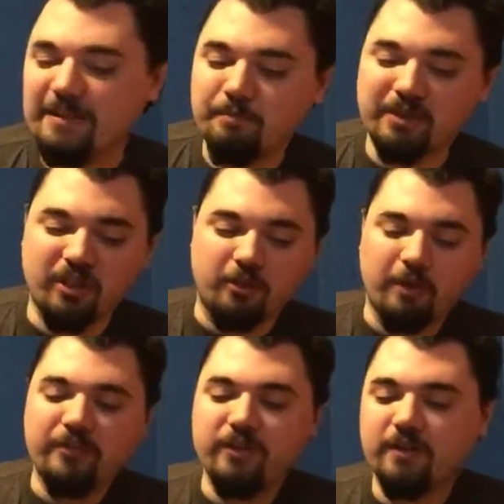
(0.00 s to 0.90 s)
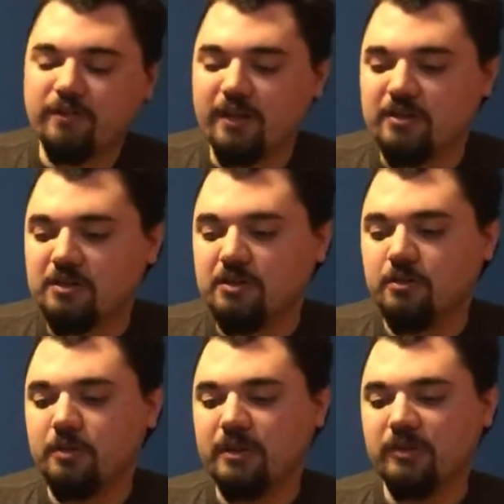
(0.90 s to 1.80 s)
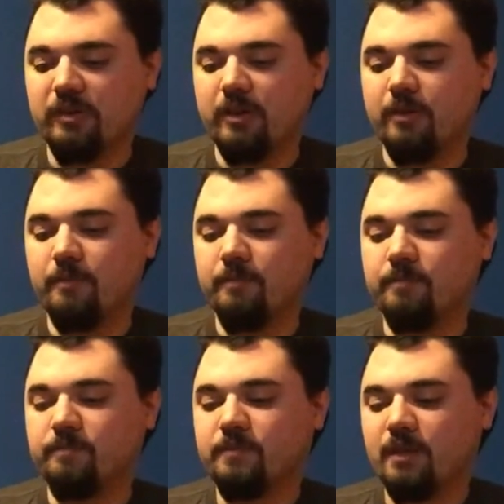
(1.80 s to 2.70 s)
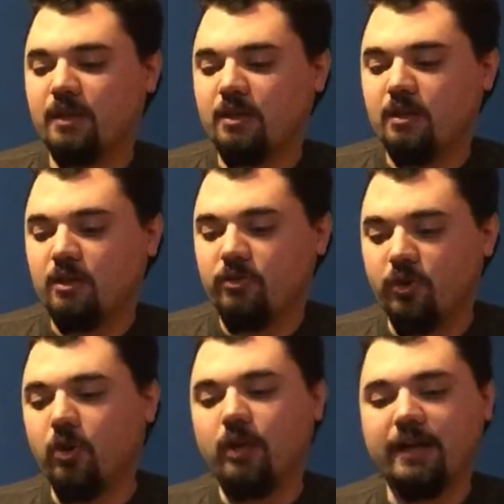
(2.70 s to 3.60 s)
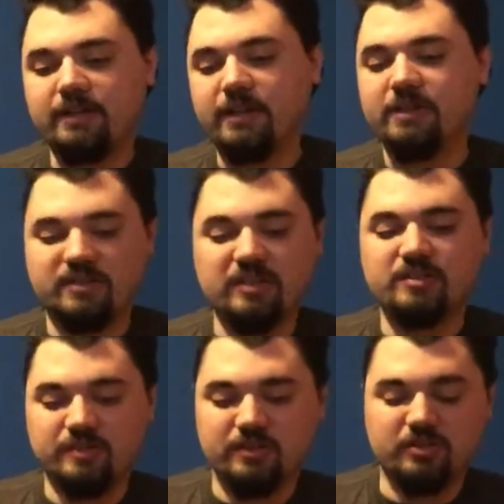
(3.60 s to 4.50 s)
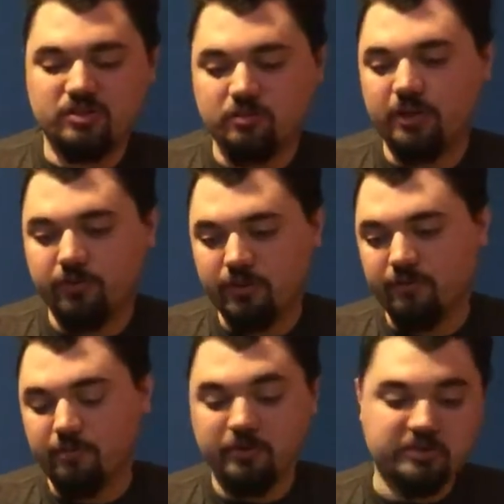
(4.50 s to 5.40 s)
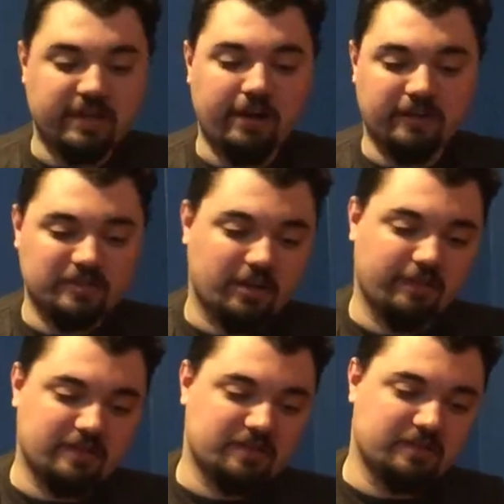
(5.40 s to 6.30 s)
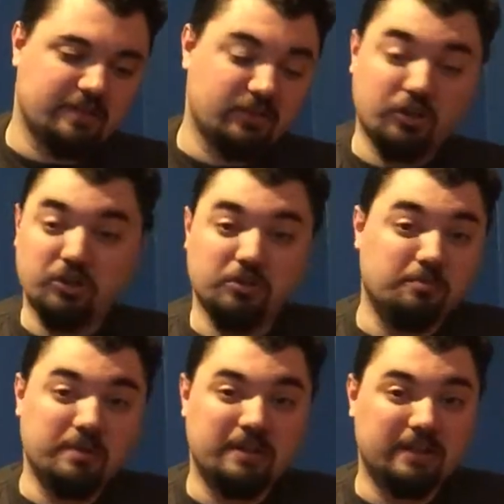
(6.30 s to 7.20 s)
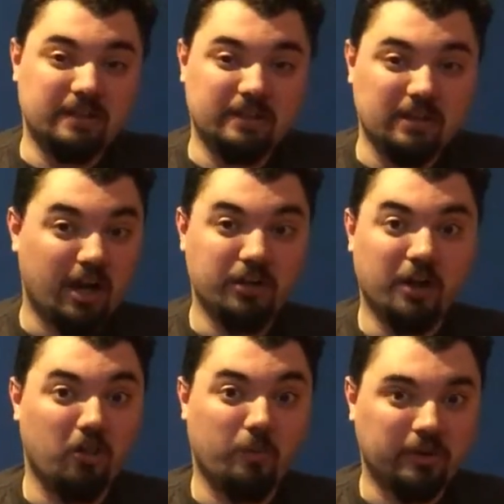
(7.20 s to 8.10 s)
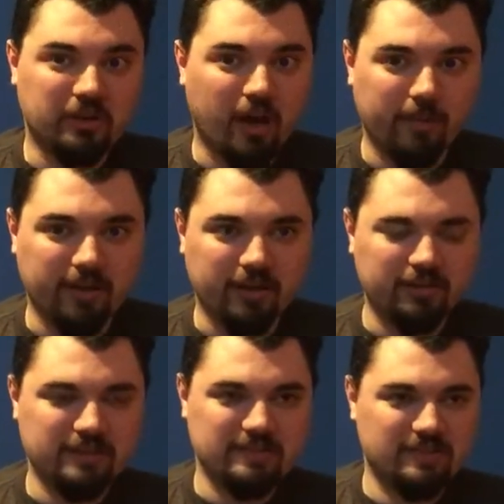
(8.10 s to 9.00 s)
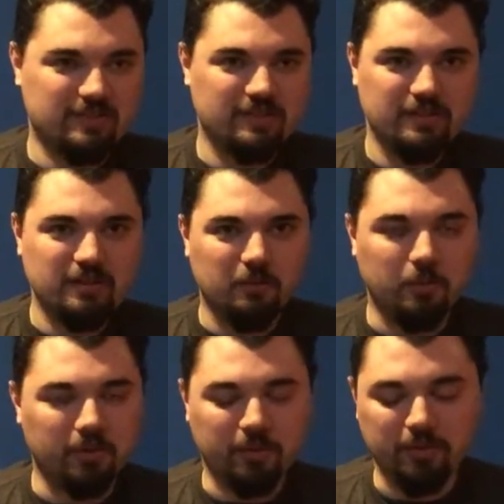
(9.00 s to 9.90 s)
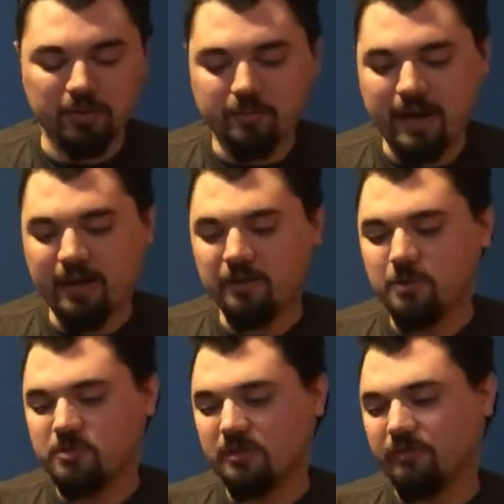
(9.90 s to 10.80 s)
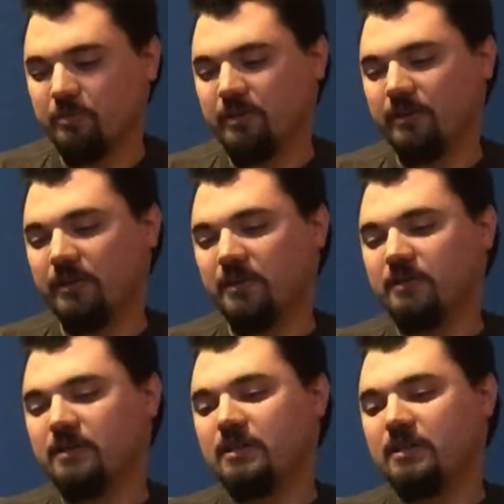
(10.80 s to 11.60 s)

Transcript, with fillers: but the great thing that they do is um the whole idea is he's these 23 different personalities obviously and there could be another one coming that's really really bad news for everybody